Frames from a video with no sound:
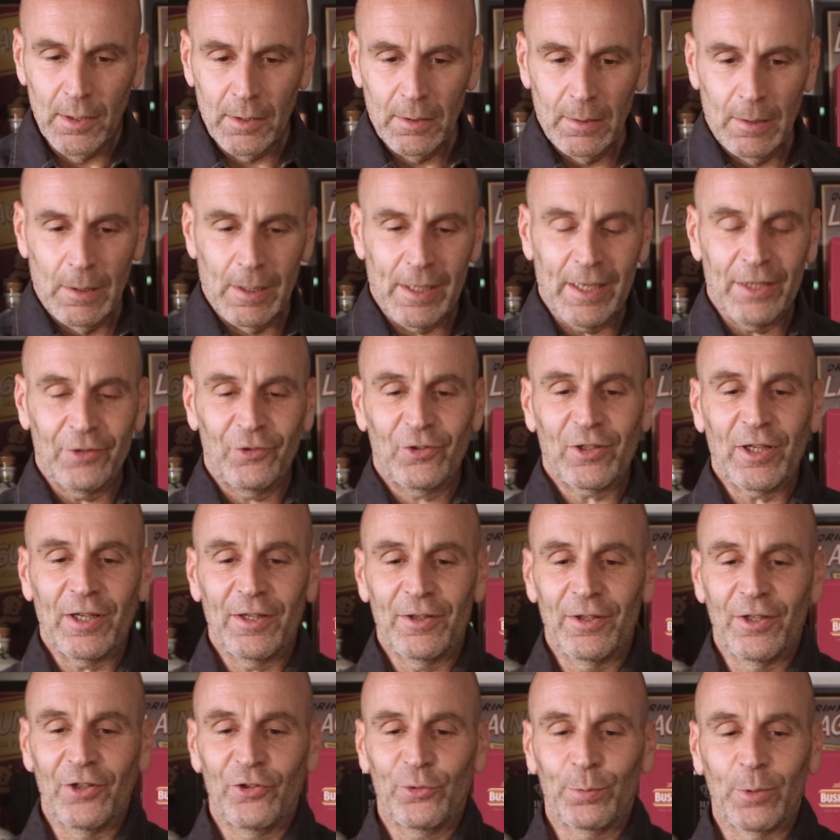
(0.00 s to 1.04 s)
Let's
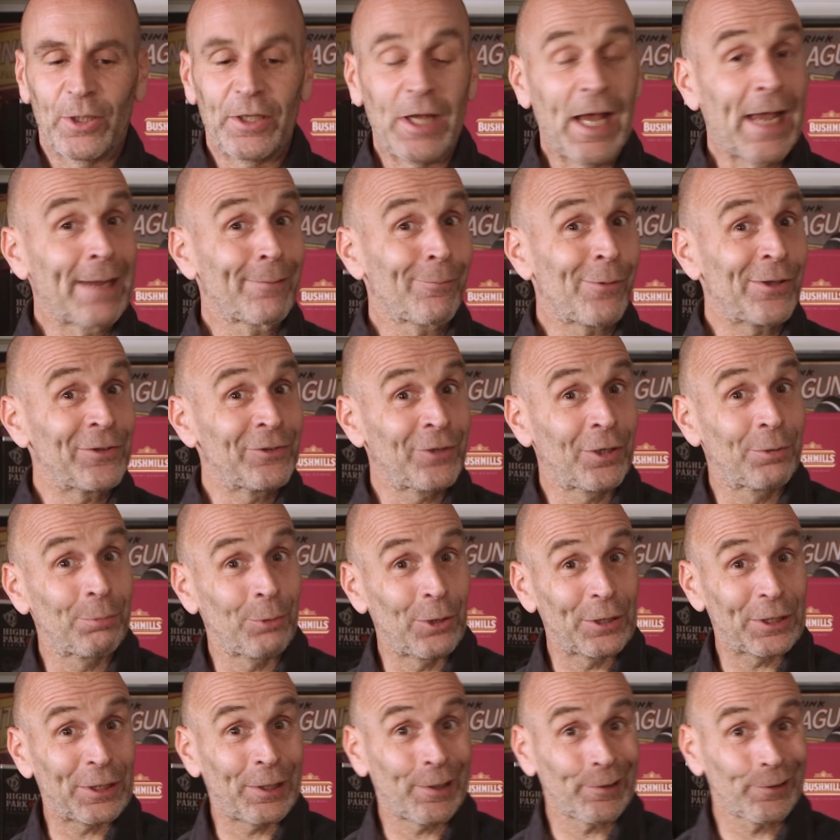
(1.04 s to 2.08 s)
get this one. I wonder
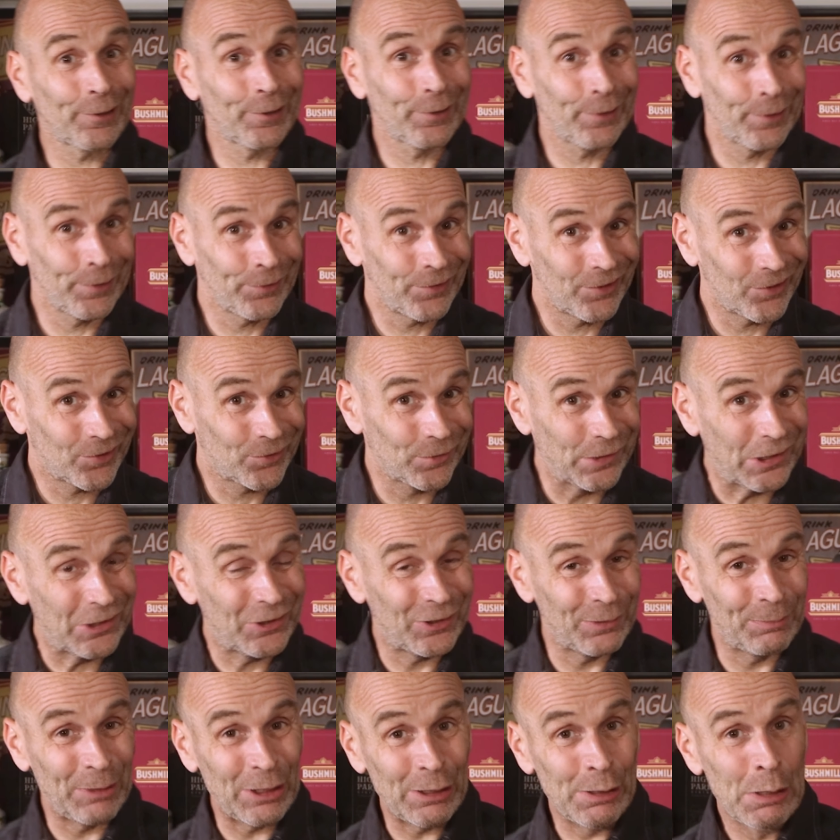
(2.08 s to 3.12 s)
what colour this is going
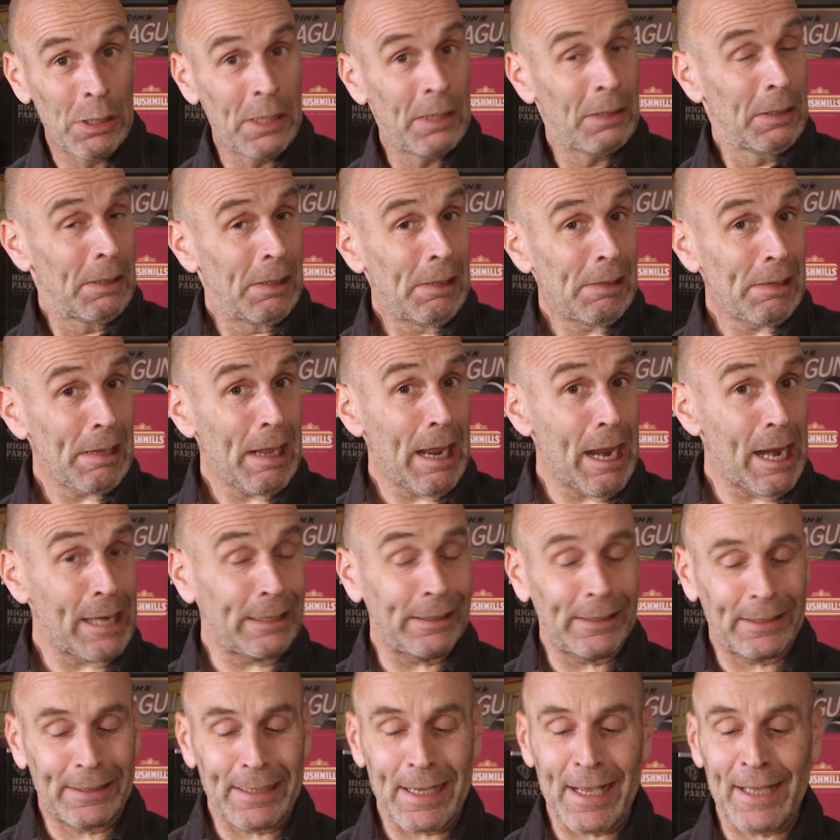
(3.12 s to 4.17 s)
to be.
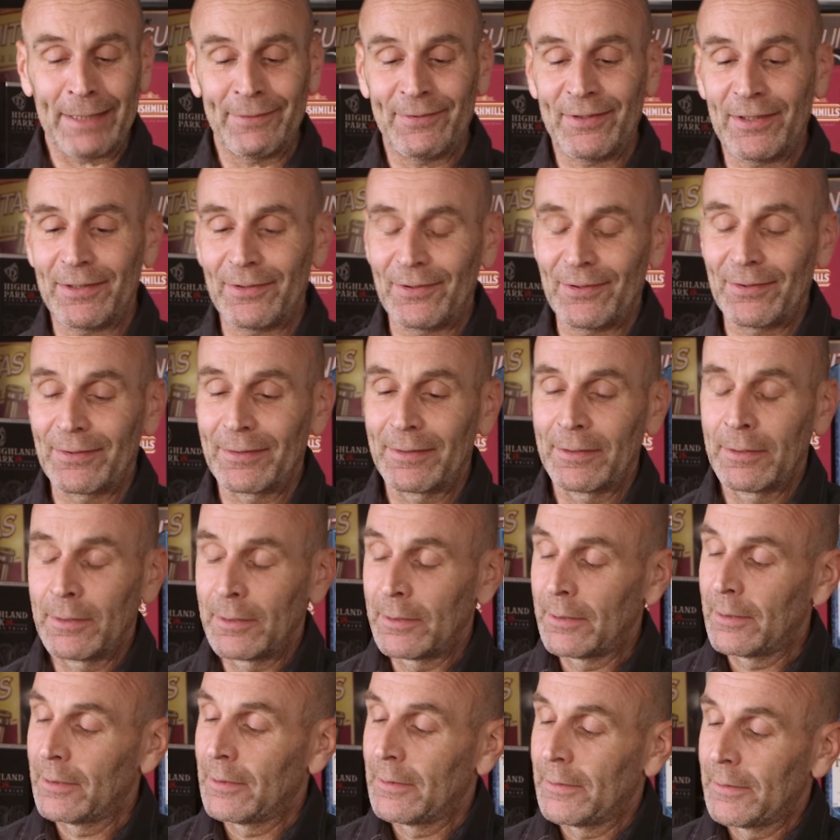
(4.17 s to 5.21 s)
Any guesses?
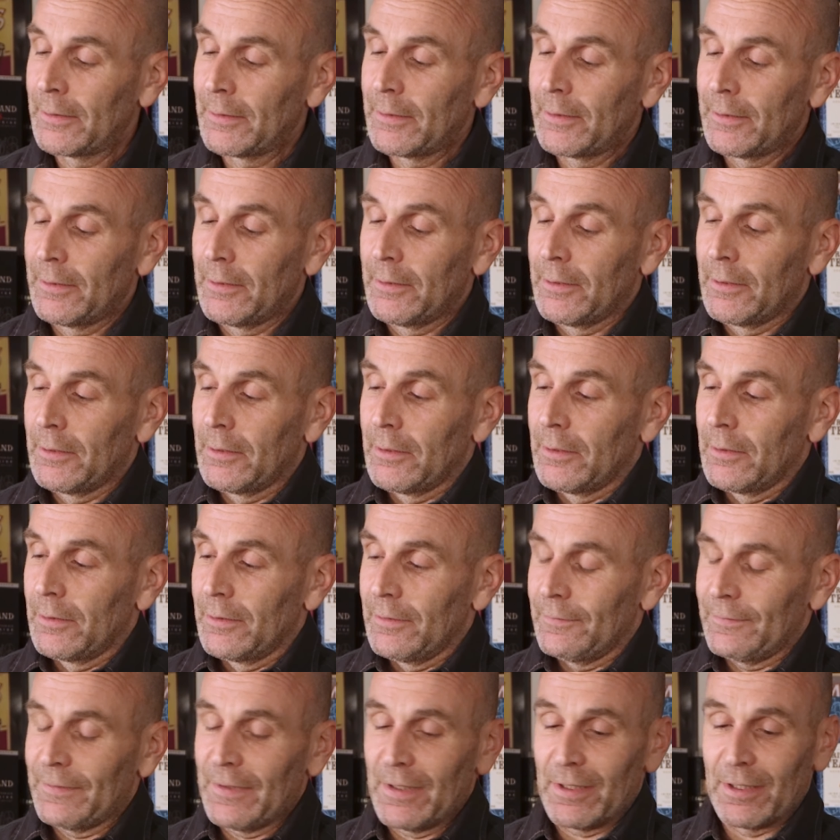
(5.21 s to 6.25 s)

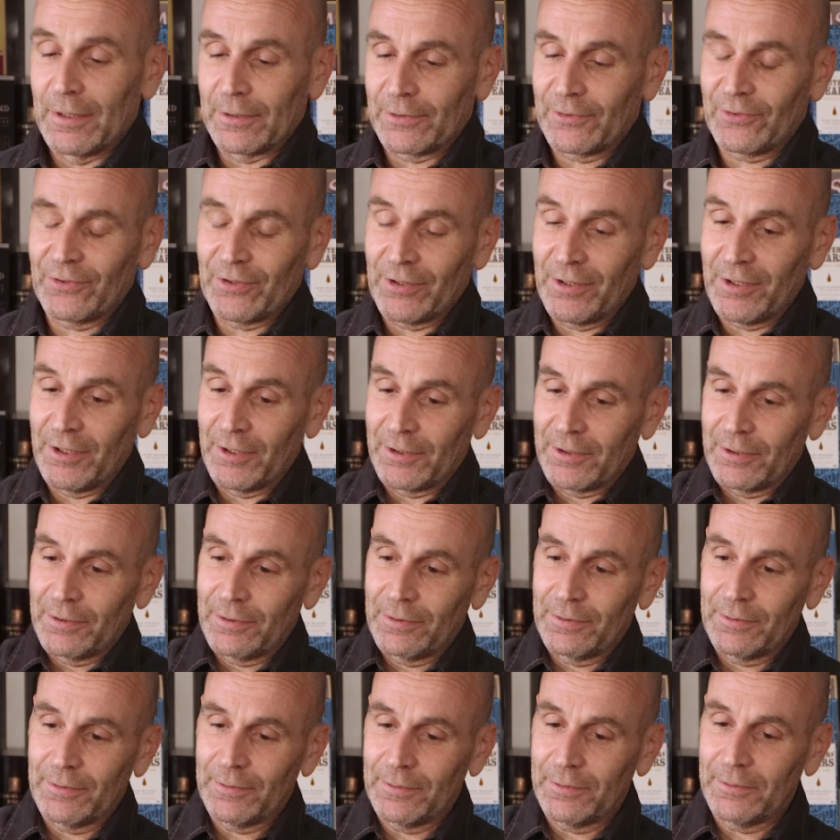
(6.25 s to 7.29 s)
Fuck's sake.
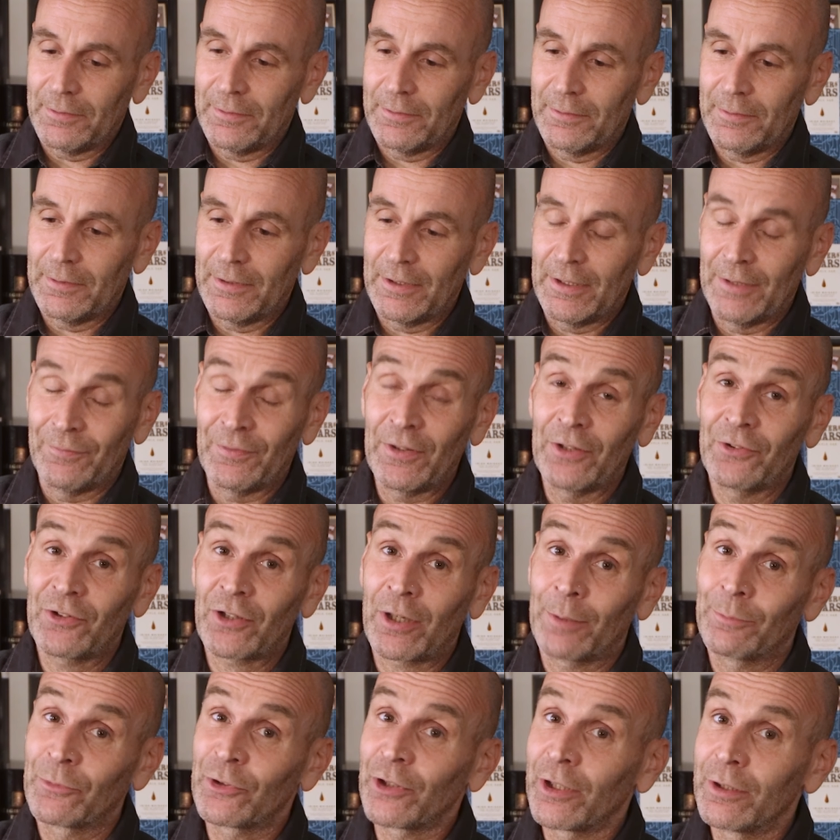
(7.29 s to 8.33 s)
If this
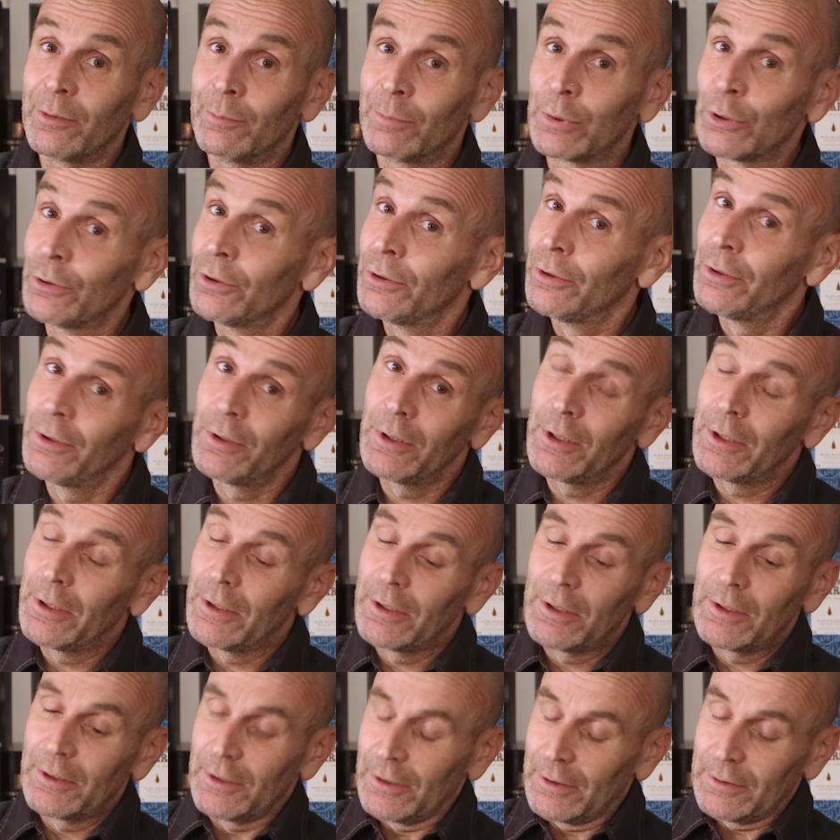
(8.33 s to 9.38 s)
comes out blue,
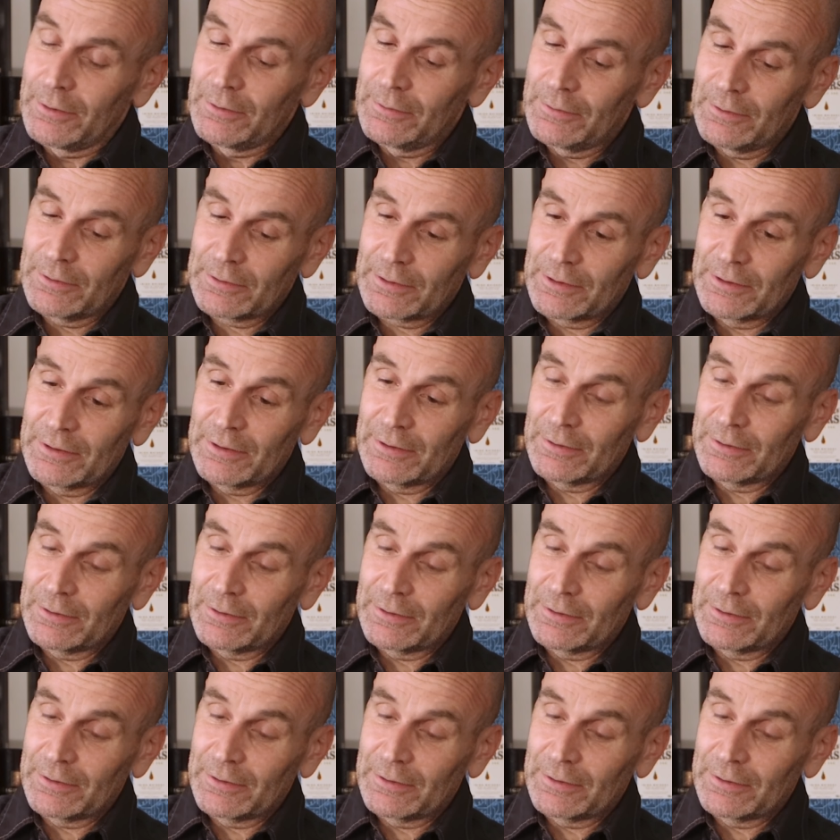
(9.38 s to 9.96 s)
fucking